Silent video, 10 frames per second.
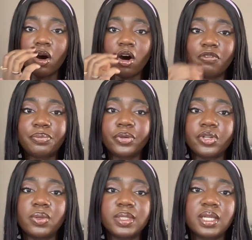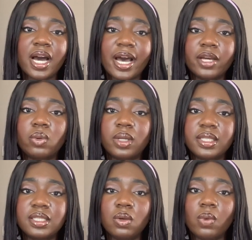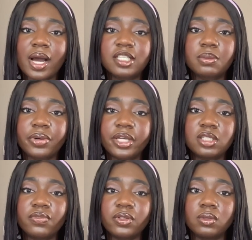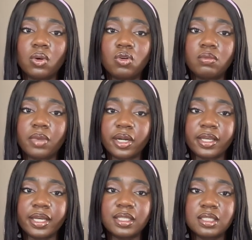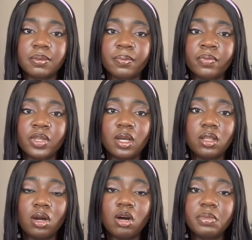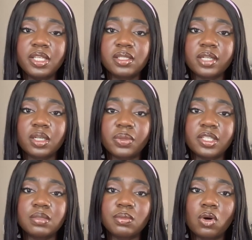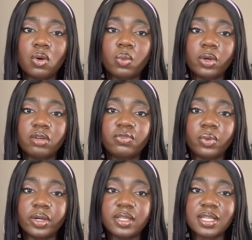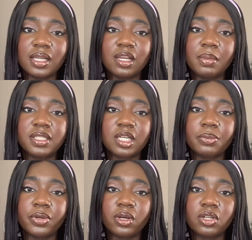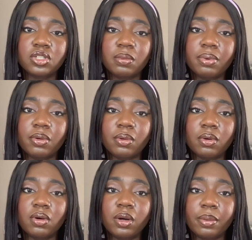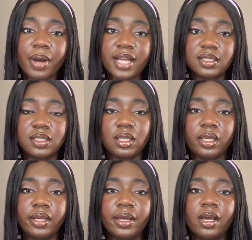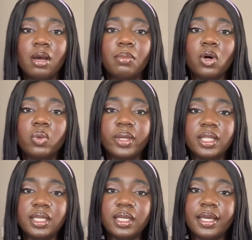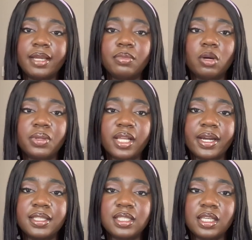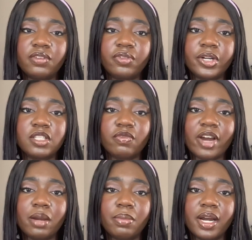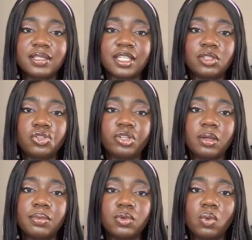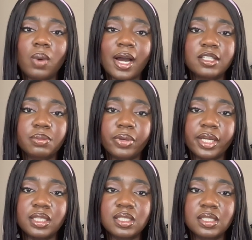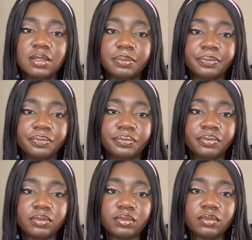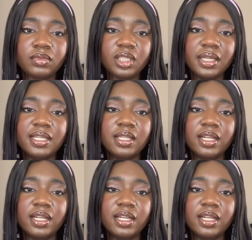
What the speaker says: of producing high-quality wax prints for the local market. The company started with a small workforce and limited production capacity, but quickly gained popularity for its vibrant and durable wax prints. In the